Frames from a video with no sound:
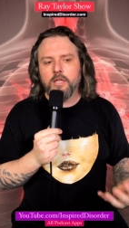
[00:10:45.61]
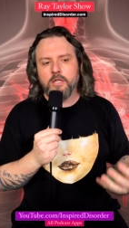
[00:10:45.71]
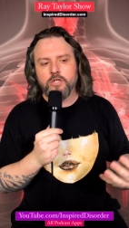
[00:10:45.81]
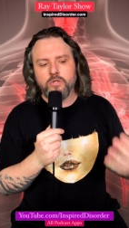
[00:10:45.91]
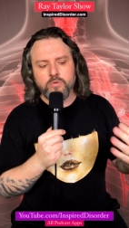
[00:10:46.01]

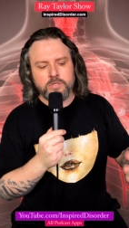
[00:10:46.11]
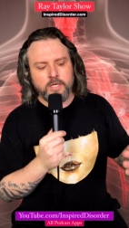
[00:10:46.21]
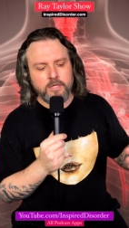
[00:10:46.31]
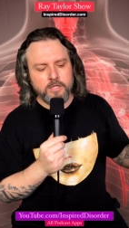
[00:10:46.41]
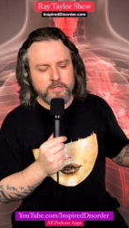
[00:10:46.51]

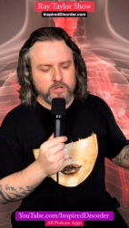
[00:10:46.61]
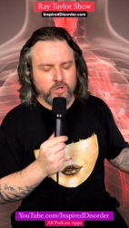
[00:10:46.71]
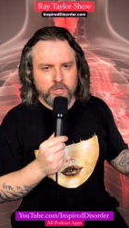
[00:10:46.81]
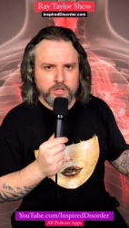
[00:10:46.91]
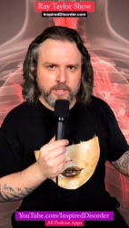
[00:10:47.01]
Using the
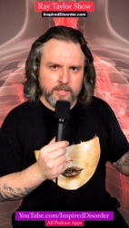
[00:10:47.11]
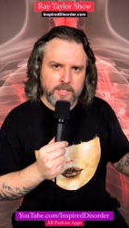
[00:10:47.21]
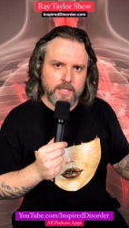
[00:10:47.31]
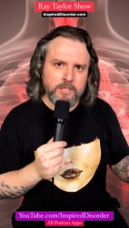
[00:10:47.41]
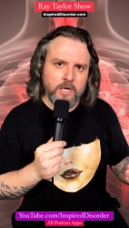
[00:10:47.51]
search in
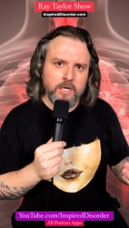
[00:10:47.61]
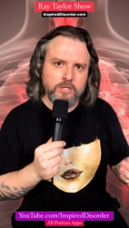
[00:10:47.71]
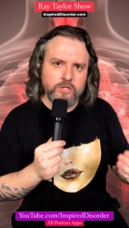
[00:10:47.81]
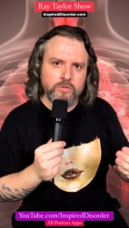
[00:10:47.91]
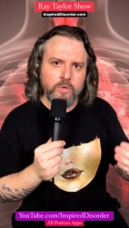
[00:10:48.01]
TikTok
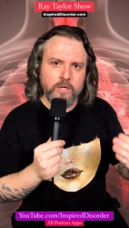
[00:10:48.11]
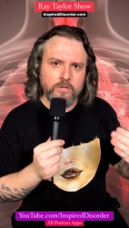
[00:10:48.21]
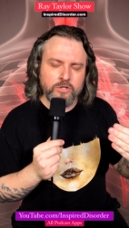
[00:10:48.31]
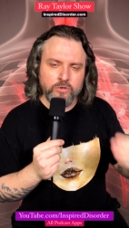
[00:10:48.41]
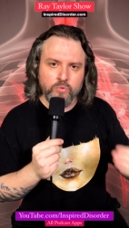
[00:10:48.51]
to
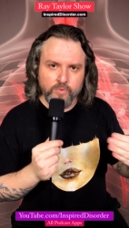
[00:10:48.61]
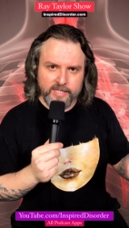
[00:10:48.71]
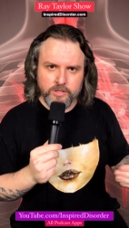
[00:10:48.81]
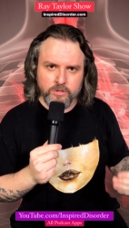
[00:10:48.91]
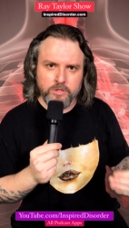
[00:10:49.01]
do
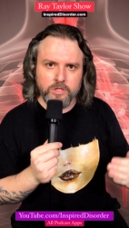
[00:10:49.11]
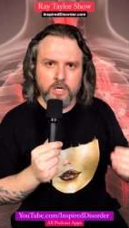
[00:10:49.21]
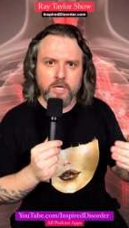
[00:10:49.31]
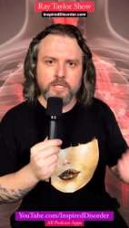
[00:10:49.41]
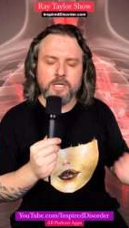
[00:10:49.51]
research
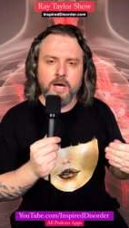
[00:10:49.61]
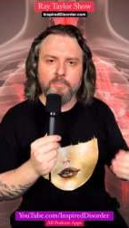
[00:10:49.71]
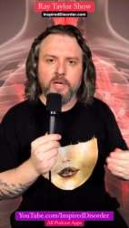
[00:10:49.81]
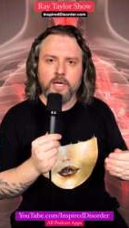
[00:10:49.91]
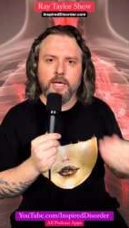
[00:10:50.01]
on a
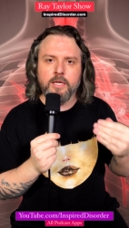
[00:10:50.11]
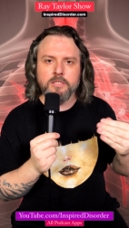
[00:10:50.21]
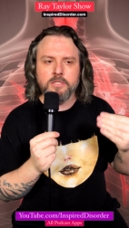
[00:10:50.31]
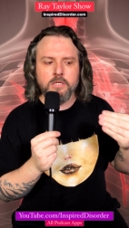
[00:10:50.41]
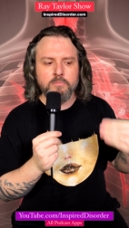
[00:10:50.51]
topic
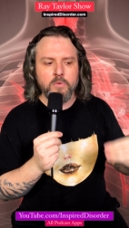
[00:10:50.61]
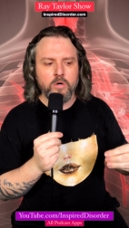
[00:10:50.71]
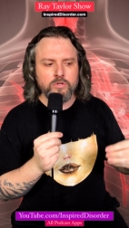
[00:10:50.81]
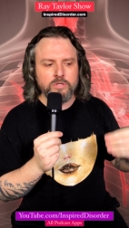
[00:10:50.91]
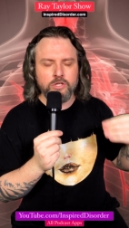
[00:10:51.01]
is the
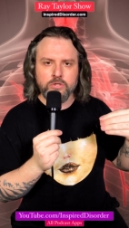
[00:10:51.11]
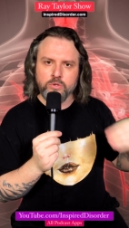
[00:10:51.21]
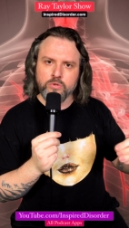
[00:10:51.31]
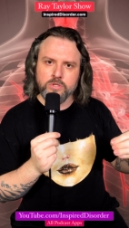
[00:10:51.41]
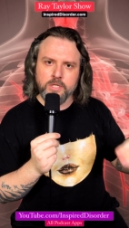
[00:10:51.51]
most
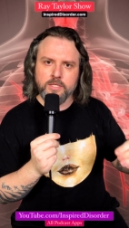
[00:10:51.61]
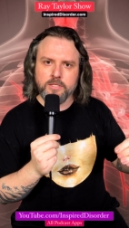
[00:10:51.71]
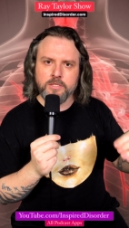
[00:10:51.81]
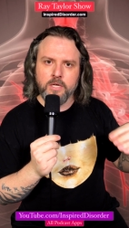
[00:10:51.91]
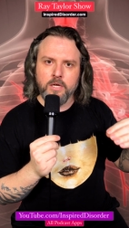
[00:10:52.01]

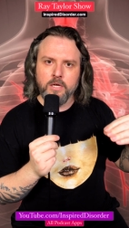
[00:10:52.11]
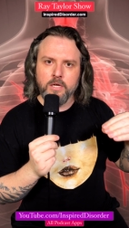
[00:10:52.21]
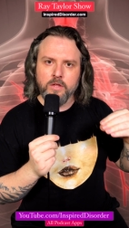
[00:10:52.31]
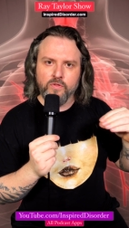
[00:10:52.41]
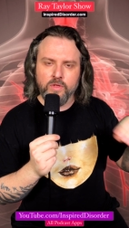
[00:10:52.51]
useless
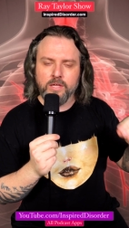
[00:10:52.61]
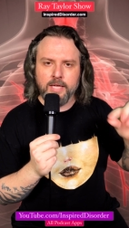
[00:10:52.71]
thing.